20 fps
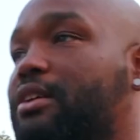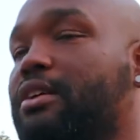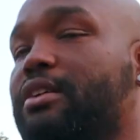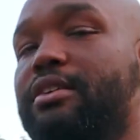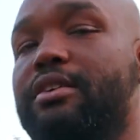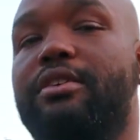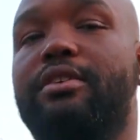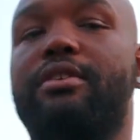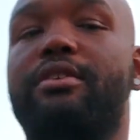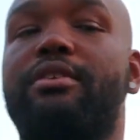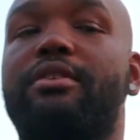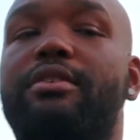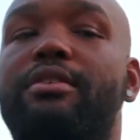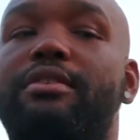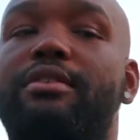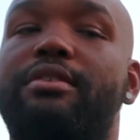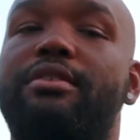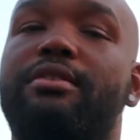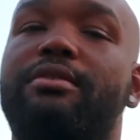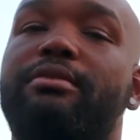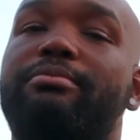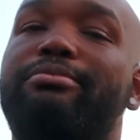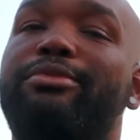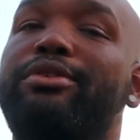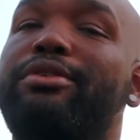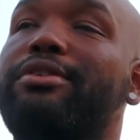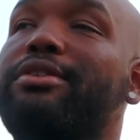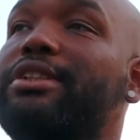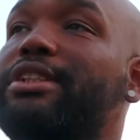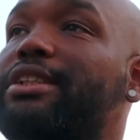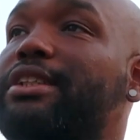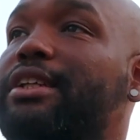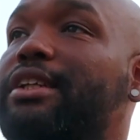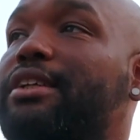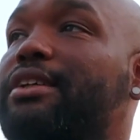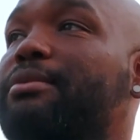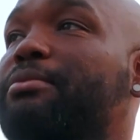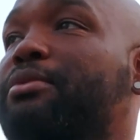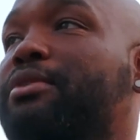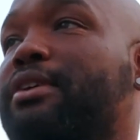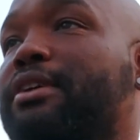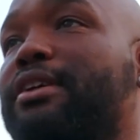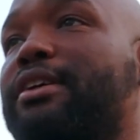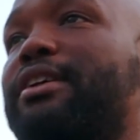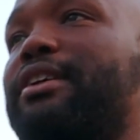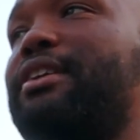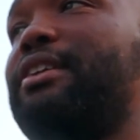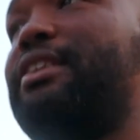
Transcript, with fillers: it's good. Bullshit, boy.